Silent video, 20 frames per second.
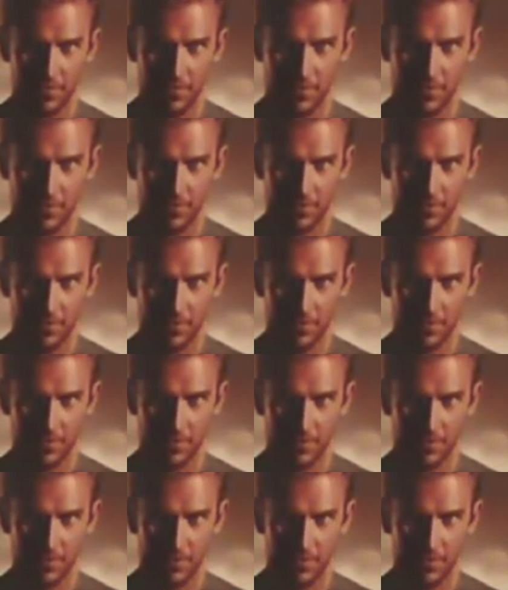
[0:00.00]

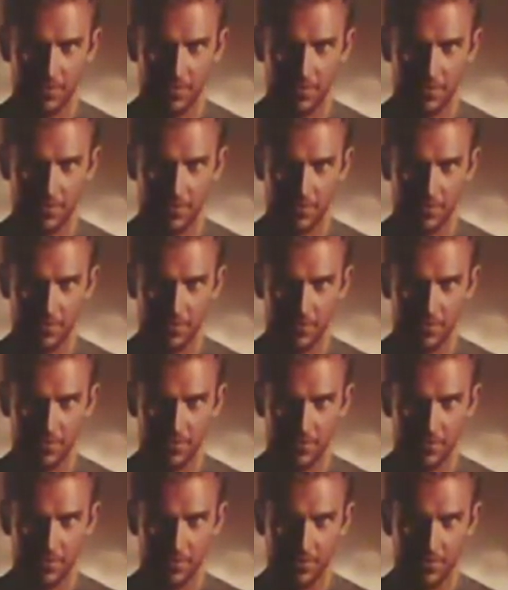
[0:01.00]

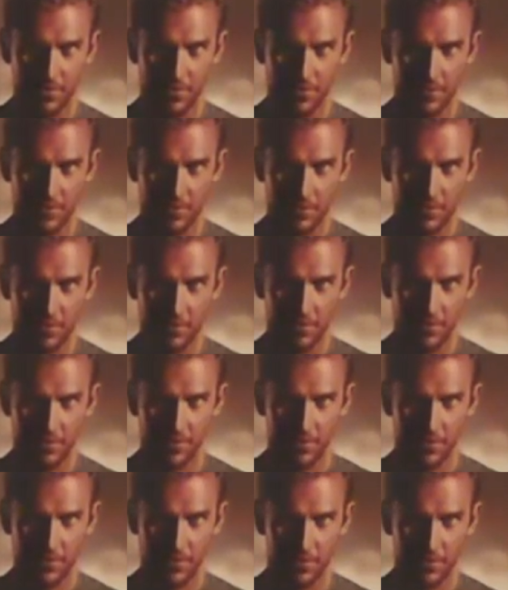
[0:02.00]

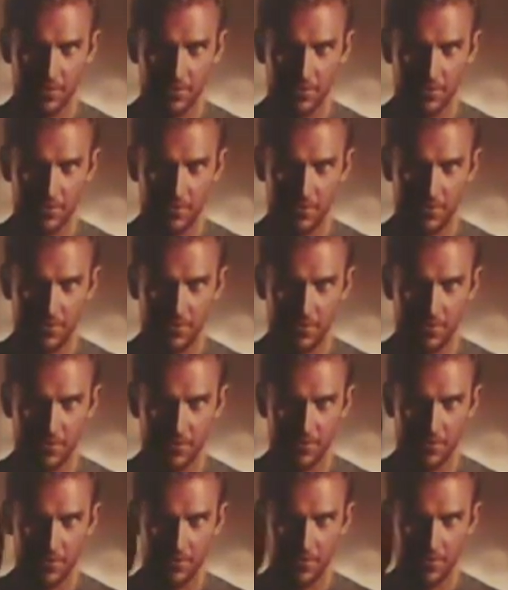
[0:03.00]

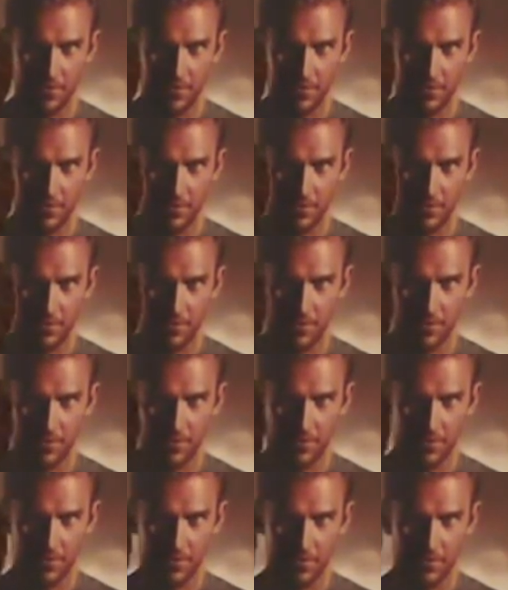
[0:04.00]

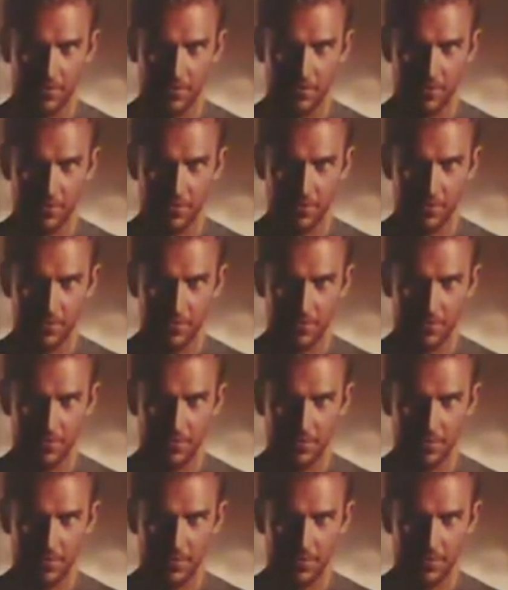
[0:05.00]

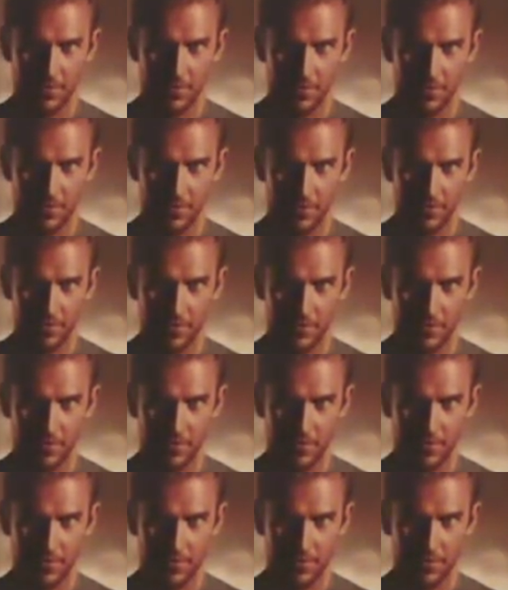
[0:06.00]

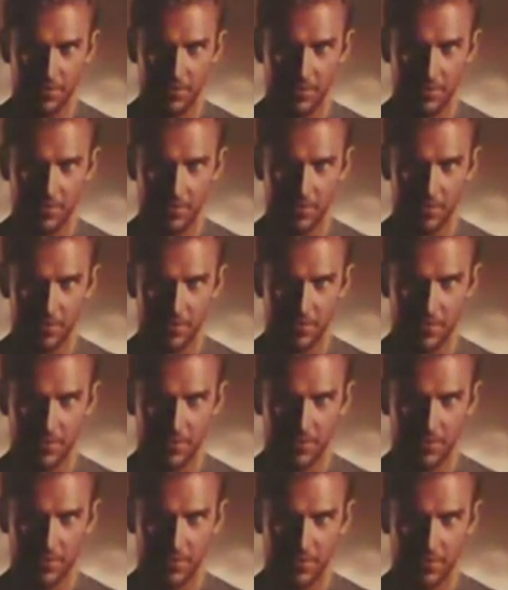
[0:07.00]
The person shown says nothing.